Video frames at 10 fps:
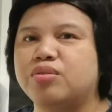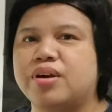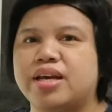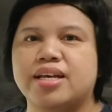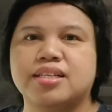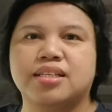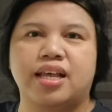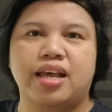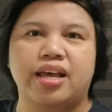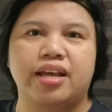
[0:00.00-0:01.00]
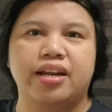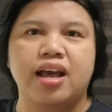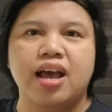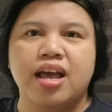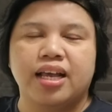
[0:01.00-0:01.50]
US and
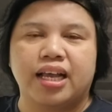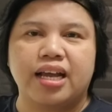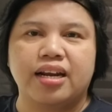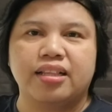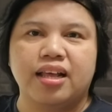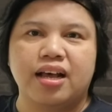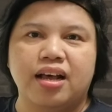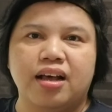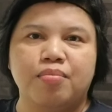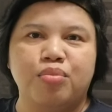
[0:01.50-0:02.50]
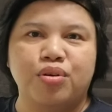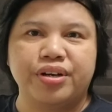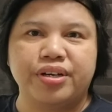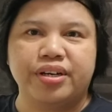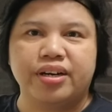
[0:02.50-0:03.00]
Canada
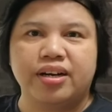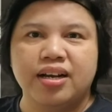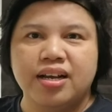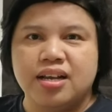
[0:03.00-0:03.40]
border